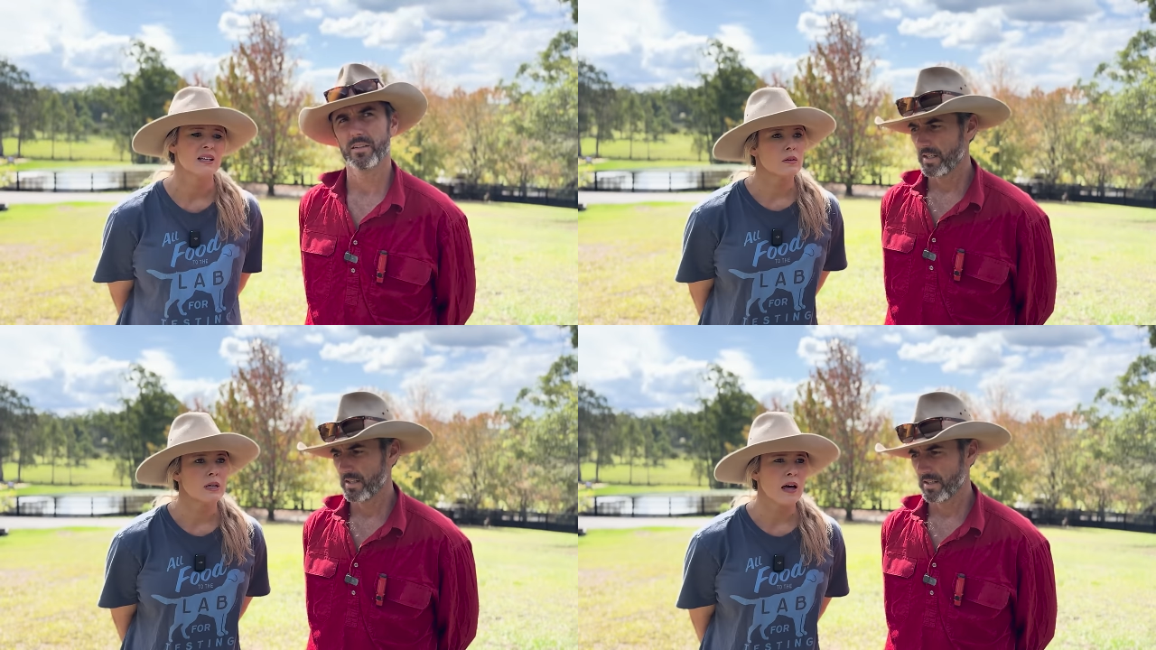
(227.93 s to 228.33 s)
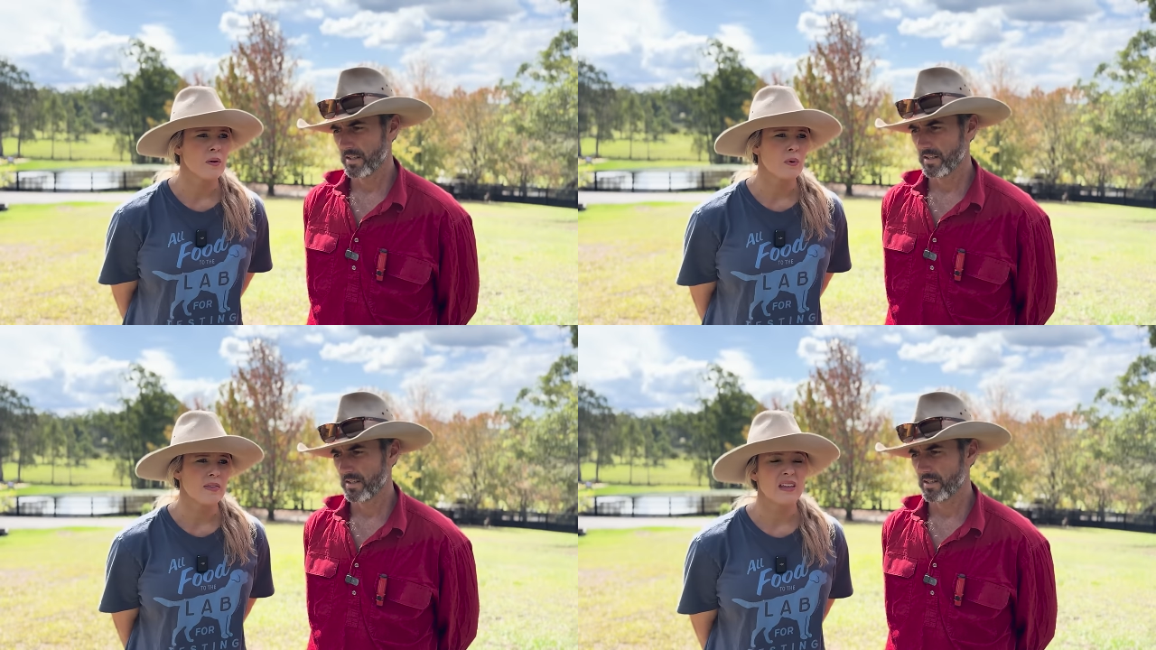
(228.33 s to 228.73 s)
Speaker 1: The other
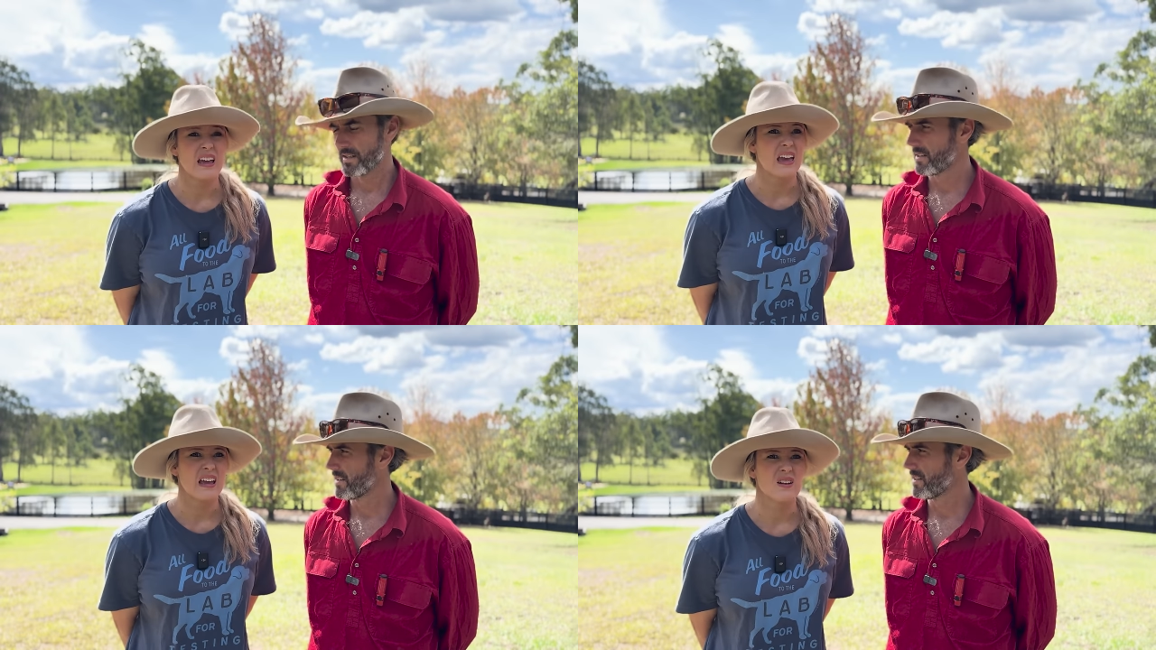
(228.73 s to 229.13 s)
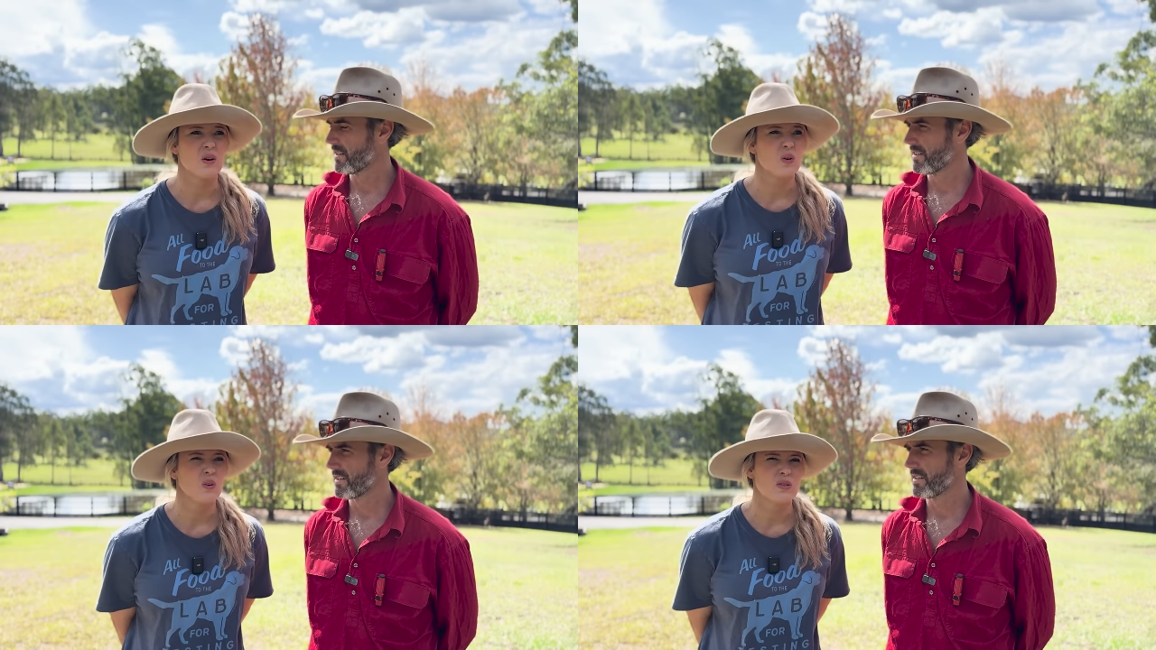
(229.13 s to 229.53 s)
one that can
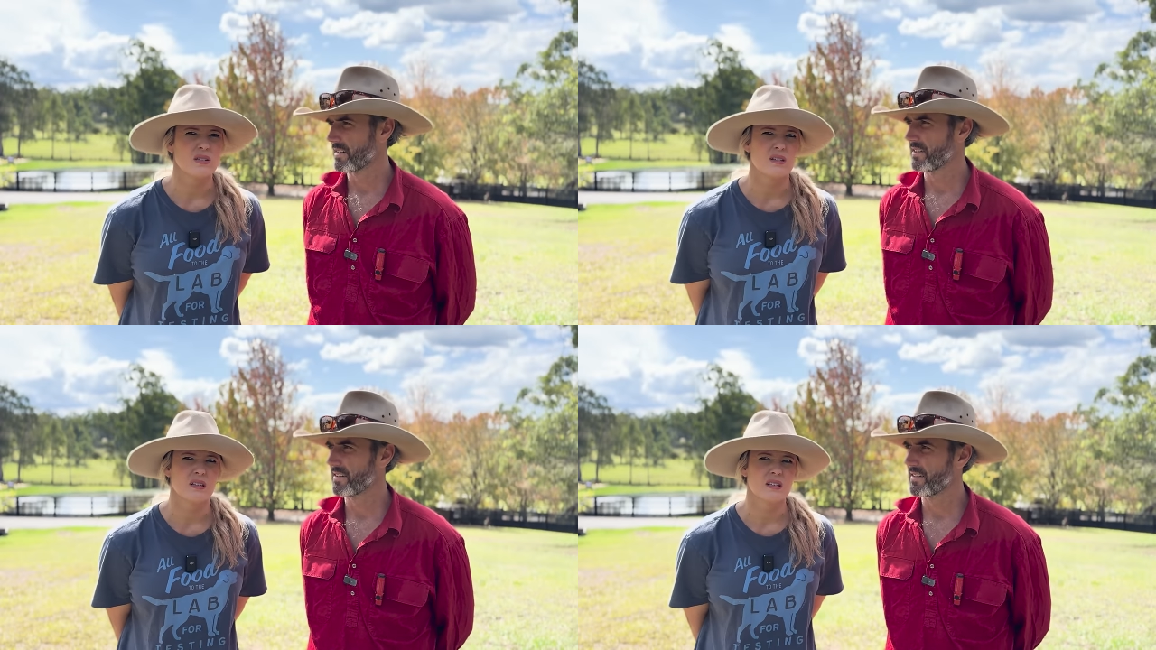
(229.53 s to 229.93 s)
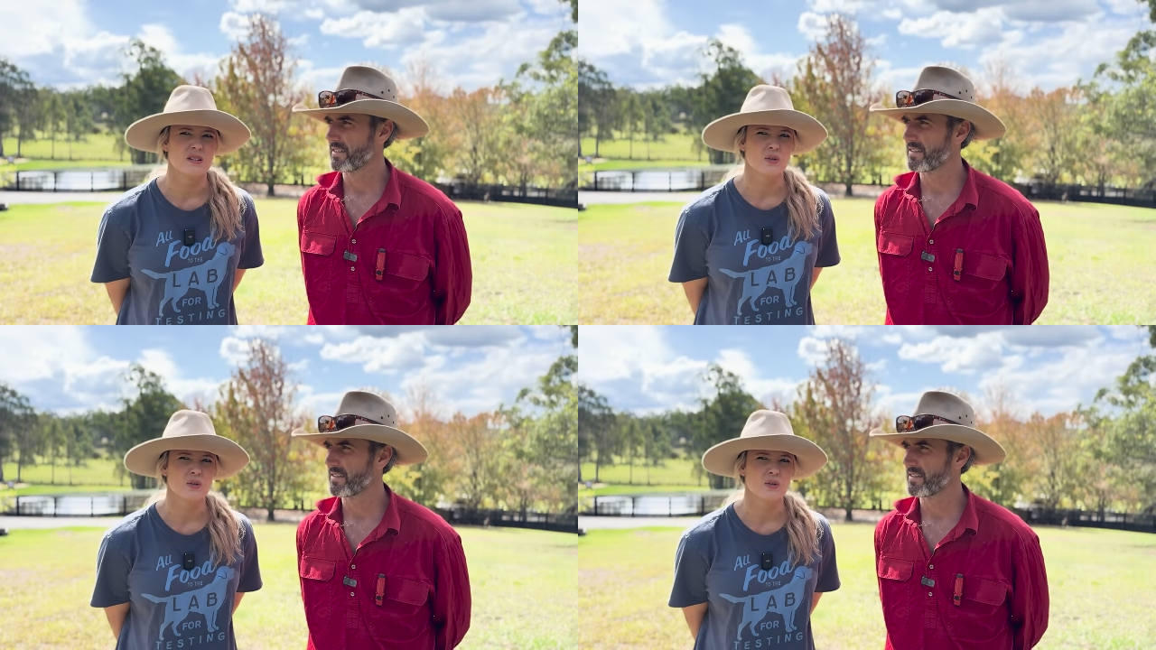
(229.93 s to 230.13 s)
cause it is